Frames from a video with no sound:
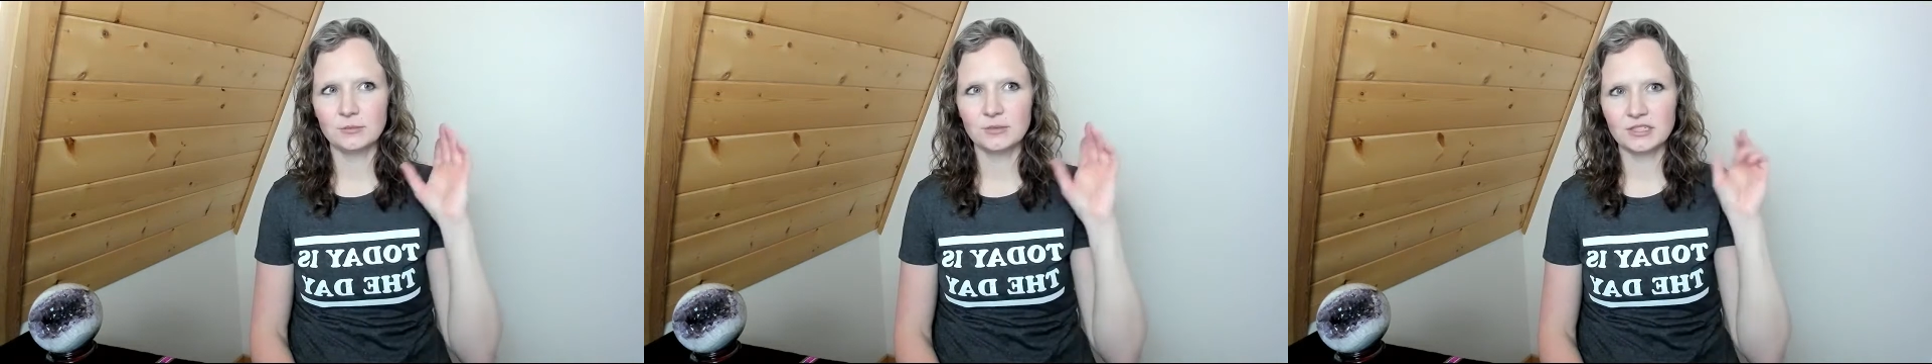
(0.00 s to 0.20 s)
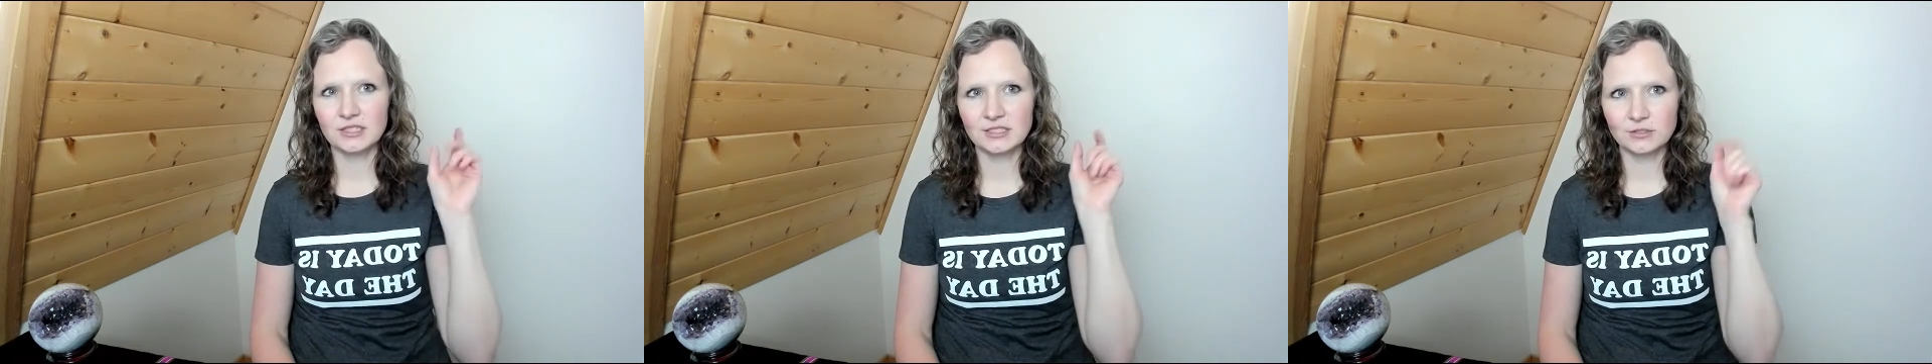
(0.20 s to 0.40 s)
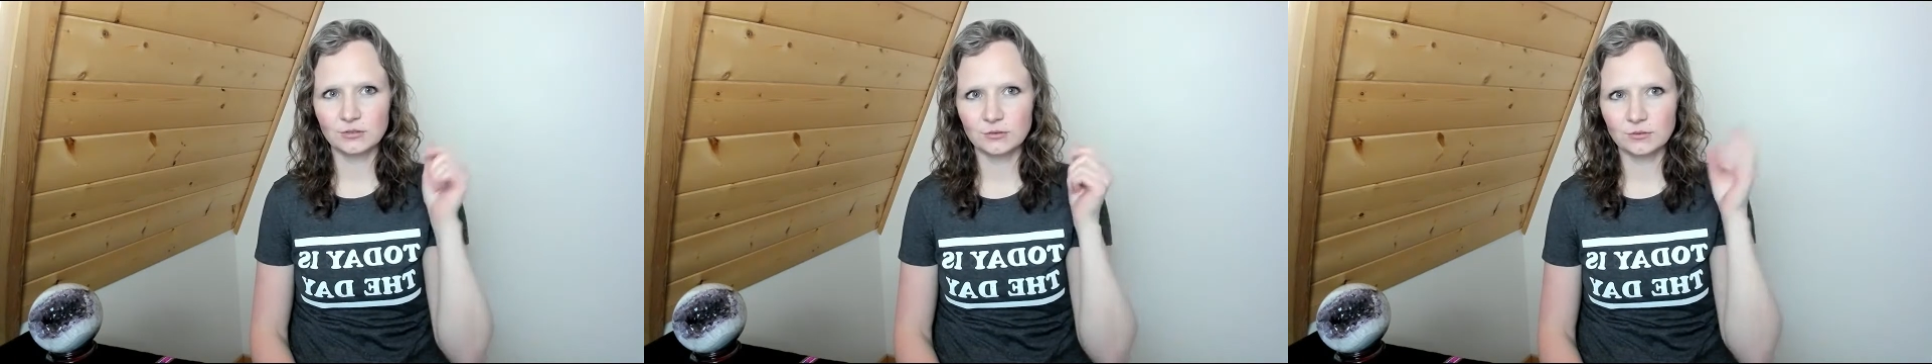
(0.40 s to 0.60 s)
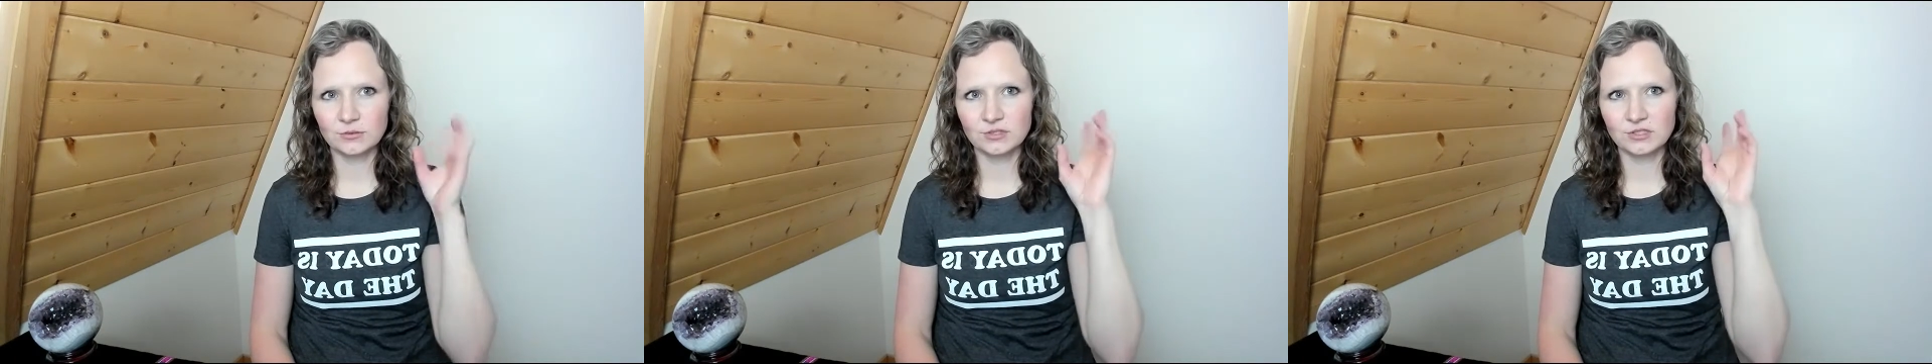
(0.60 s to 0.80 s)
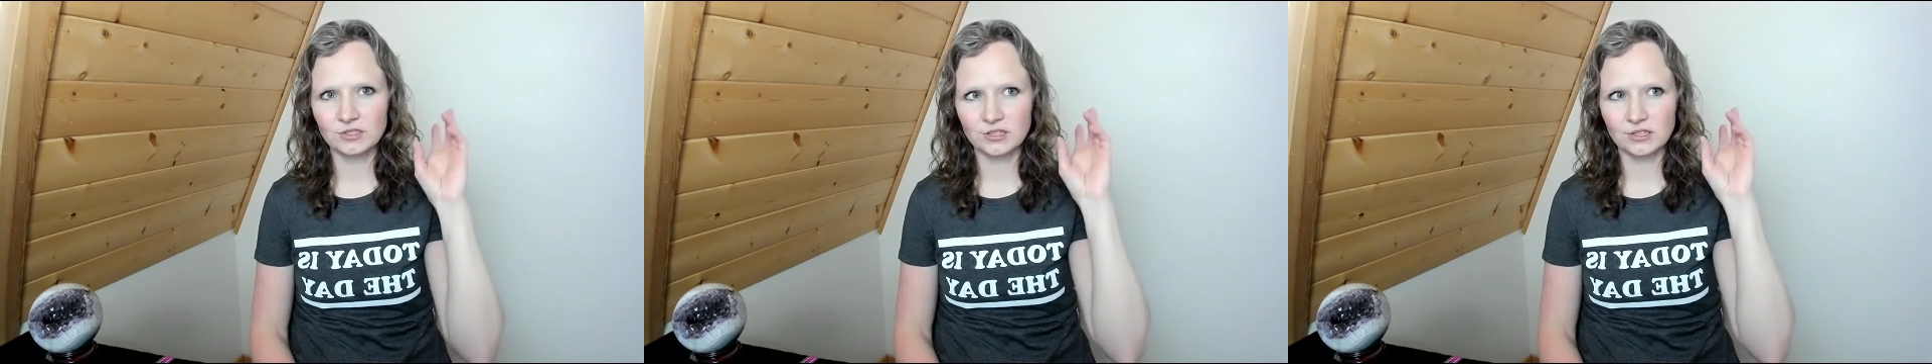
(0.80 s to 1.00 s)
but I
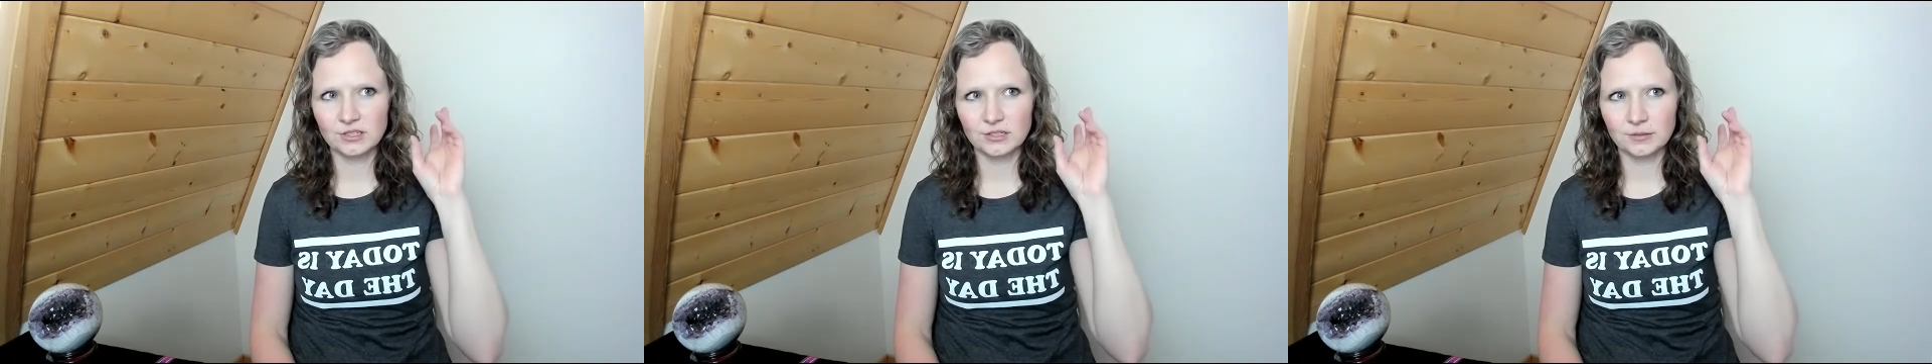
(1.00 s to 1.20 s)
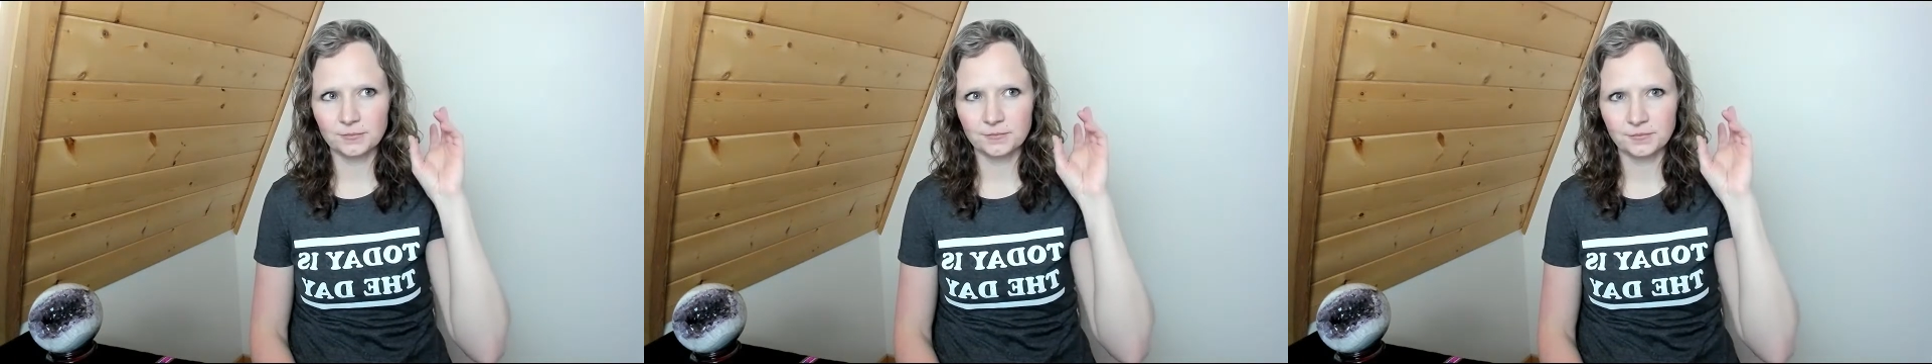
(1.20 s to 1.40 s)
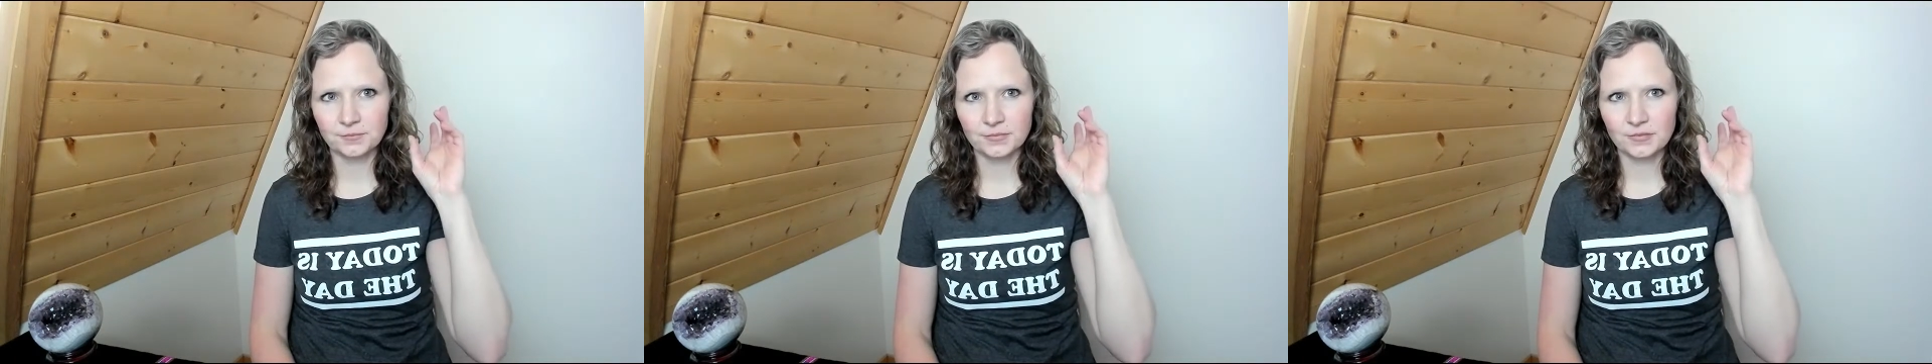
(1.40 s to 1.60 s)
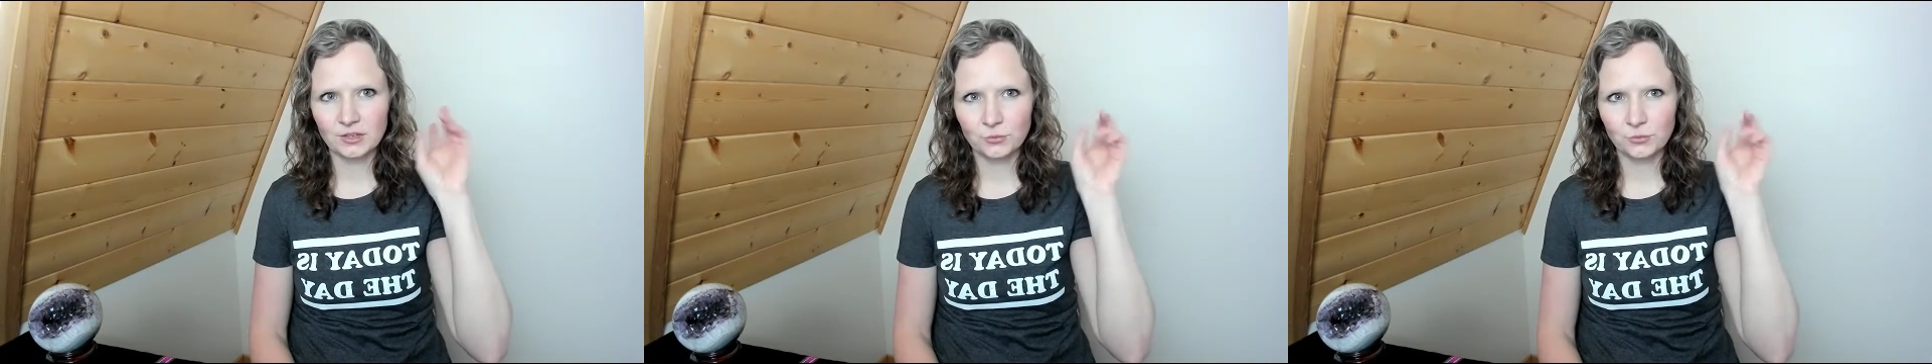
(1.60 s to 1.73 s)
don't um,